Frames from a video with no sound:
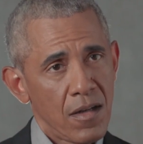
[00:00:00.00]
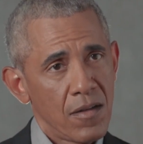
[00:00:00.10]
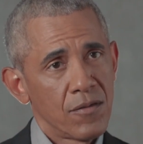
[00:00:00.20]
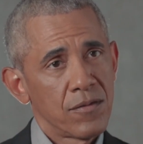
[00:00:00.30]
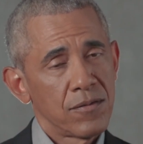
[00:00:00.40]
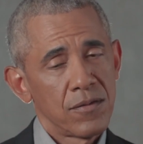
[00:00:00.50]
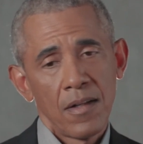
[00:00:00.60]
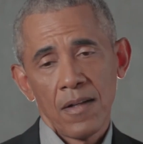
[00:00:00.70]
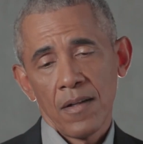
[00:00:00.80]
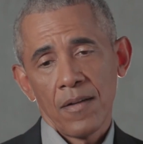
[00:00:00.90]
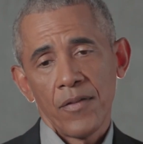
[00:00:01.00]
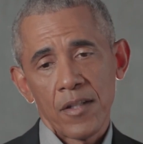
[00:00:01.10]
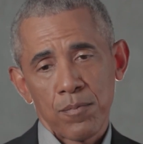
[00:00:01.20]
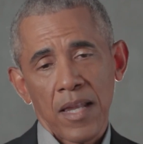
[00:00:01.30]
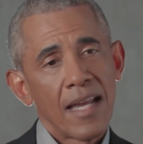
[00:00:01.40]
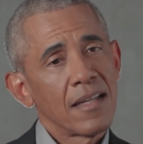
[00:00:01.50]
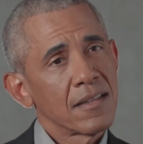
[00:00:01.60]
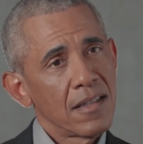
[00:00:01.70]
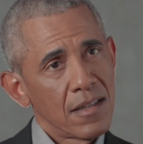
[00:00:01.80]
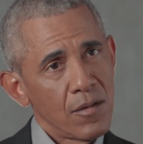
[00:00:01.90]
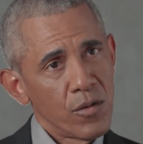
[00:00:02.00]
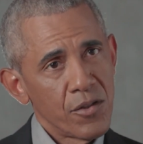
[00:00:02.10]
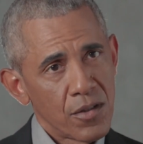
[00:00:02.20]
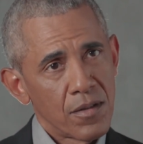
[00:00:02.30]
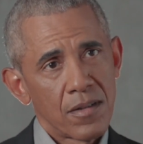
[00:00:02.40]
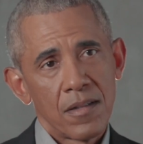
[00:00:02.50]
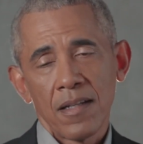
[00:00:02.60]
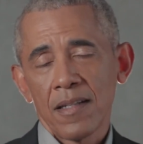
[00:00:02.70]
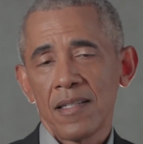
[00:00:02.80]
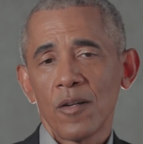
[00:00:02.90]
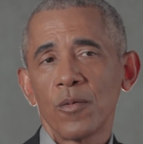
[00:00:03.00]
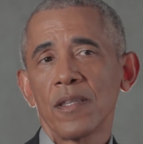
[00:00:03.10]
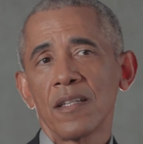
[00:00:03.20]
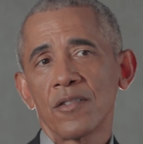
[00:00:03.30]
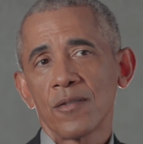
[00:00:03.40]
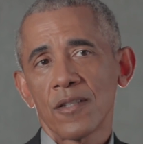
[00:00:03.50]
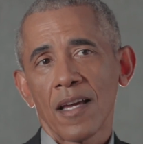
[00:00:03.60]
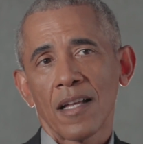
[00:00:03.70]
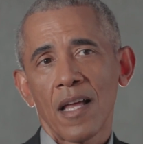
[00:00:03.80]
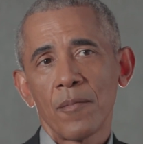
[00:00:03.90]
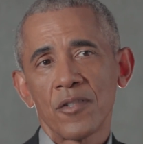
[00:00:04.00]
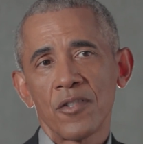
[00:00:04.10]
of this planet and that we should deal with issues like climate